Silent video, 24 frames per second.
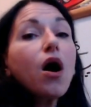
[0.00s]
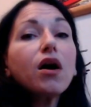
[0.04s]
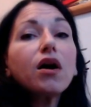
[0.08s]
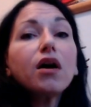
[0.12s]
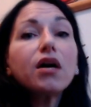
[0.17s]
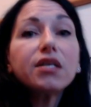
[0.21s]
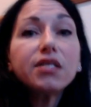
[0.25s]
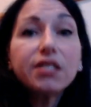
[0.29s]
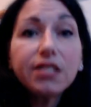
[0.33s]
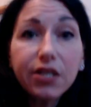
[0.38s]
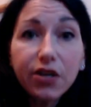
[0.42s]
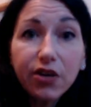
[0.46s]

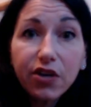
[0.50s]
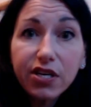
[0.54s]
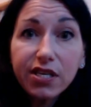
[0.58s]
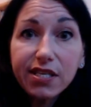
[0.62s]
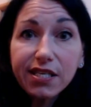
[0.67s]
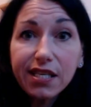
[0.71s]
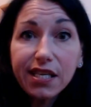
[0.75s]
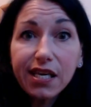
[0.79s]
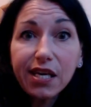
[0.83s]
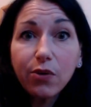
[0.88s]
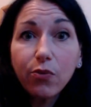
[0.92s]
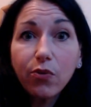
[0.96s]

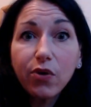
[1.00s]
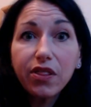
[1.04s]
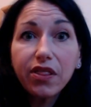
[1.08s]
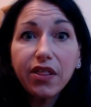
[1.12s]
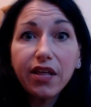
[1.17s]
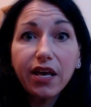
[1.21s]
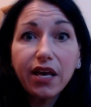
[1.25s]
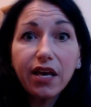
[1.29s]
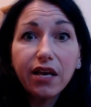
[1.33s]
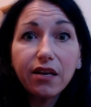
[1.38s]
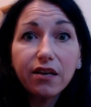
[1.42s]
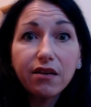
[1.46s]
seriously,
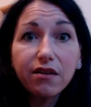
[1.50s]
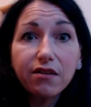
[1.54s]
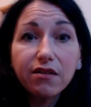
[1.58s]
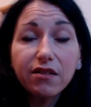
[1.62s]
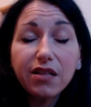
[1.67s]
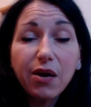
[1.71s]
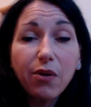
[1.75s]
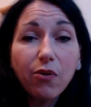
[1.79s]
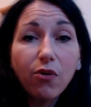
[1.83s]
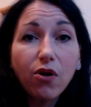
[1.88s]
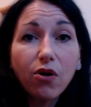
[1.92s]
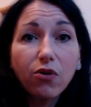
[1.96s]
within,
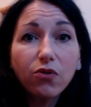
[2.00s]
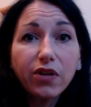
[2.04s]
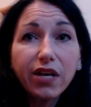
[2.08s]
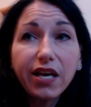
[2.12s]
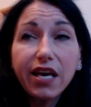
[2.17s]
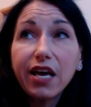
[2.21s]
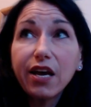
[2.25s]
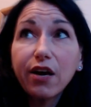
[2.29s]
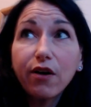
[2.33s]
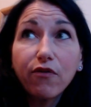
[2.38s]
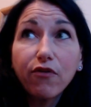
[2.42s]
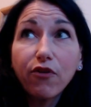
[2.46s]
they were only
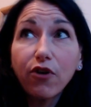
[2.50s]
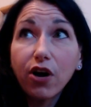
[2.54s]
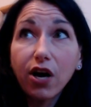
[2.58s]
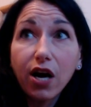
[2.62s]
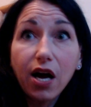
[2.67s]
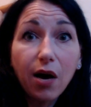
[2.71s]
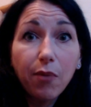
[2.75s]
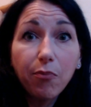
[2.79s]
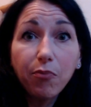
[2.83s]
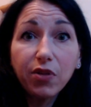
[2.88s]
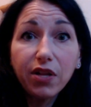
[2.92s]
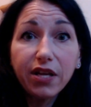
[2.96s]
here for a
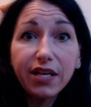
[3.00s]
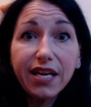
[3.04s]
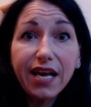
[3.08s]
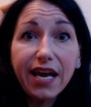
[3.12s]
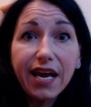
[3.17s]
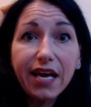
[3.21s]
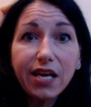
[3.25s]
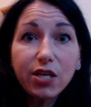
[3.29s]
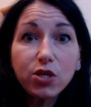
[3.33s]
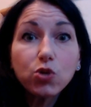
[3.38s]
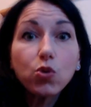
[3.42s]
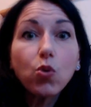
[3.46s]
couple of
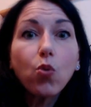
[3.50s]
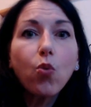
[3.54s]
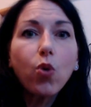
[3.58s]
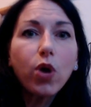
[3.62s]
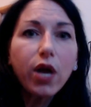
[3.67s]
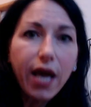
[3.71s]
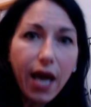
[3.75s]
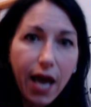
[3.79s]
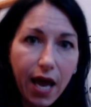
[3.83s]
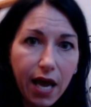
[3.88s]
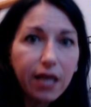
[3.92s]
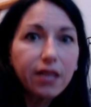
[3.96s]
days.
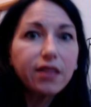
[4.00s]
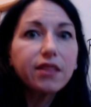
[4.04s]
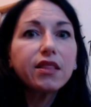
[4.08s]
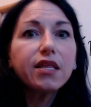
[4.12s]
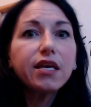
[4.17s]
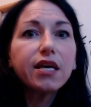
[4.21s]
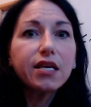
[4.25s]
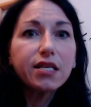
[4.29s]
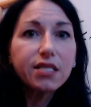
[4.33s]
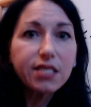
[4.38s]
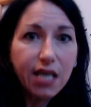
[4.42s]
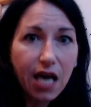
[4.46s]
We ate
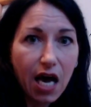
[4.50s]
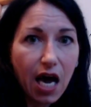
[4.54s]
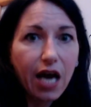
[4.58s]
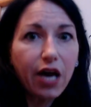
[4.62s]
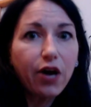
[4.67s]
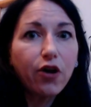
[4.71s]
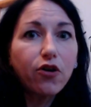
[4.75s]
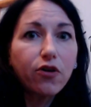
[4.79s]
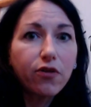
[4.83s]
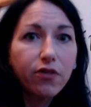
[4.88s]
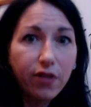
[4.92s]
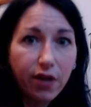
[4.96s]
the
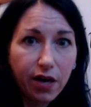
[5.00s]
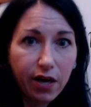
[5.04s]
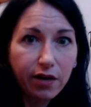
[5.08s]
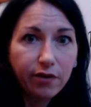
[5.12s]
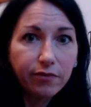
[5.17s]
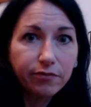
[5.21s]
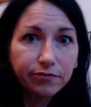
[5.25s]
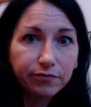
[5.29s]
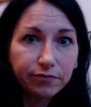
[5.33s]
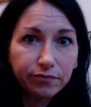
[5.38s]
entire thing.